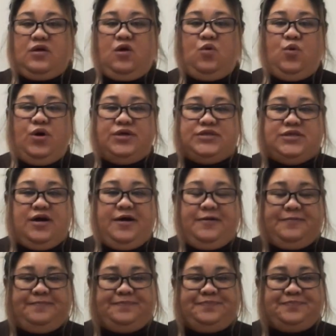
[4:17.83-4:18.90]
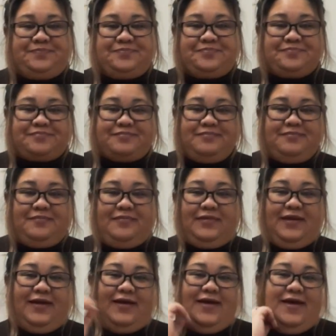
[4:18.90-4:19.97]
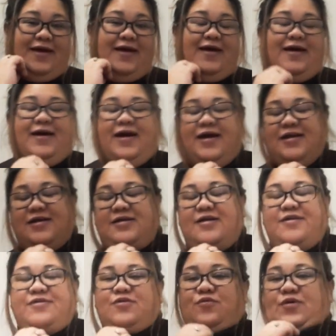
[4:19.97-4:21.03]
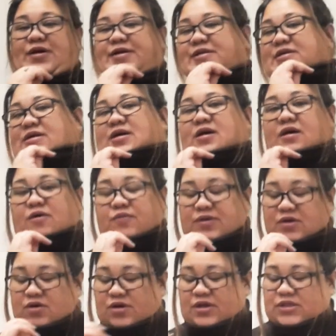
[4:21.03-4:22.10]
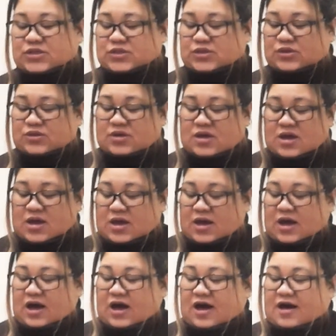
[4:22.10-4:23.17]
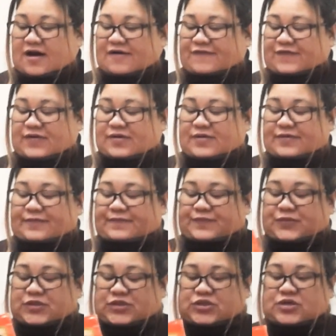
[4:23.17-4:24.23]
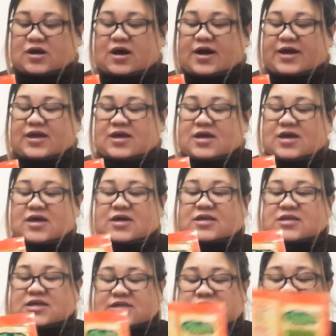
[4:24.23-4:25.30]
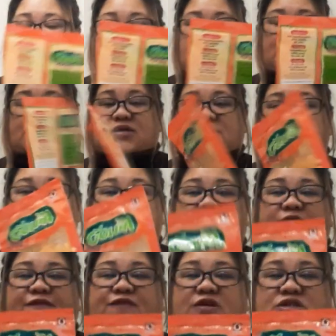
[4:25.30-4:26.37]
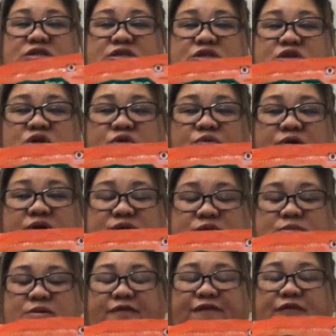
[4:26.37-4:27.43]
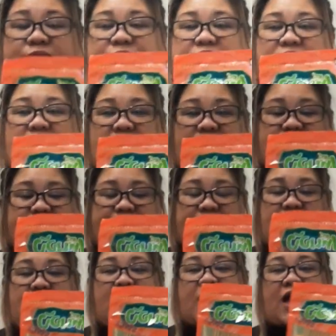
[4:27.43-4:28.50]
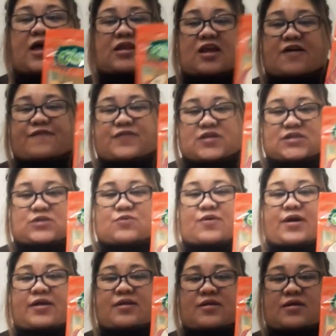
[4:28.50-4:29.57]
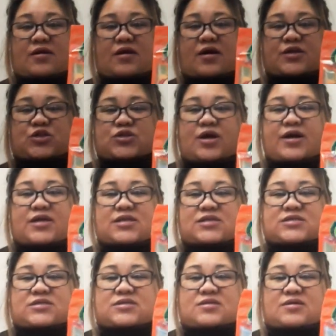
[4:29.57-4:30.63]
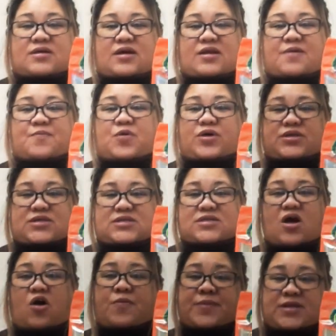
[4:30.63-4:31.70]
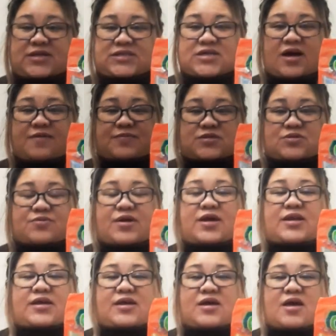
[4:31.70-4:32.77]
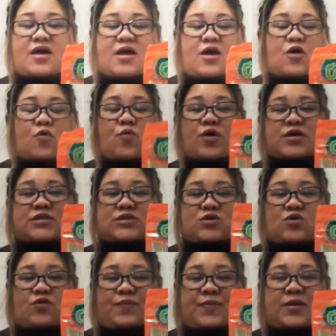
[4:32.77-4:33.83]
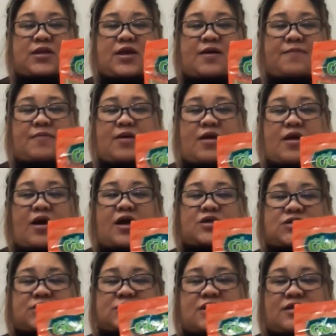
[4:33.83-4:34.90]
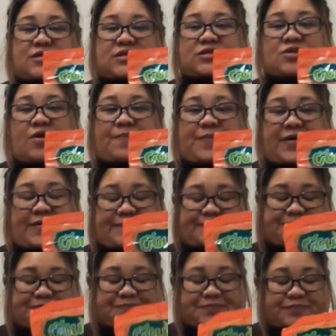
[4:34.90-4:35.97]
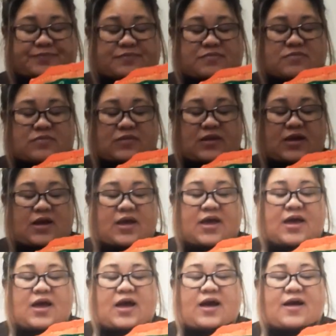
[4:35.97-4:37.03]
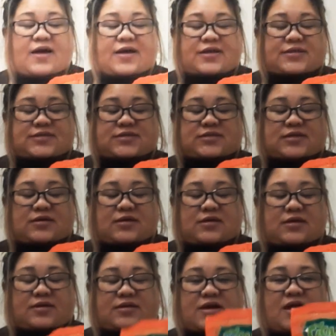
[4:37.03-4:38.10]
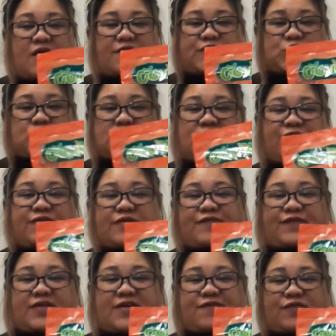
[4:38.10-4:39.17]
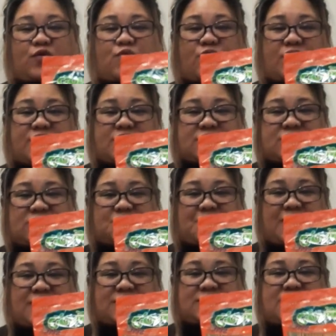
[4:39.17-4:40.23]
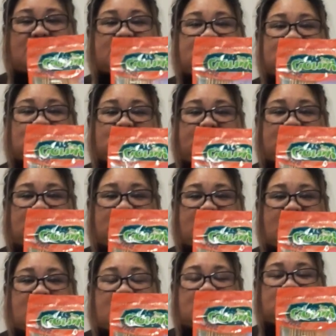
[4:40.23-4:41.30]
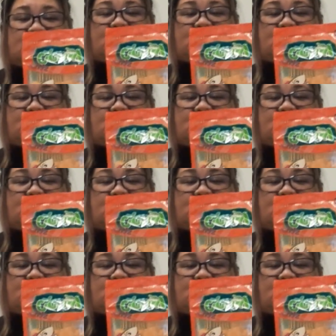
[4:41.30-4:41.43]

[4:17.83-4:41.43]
Water. And another one, we're going to have to try this one. This is a fish skewer as well from Thailand. I love this one. I tried this and I bought this how many times already. Once you open them, I just can't stop it. And they have 2 different flavors. One is a spicy and this one is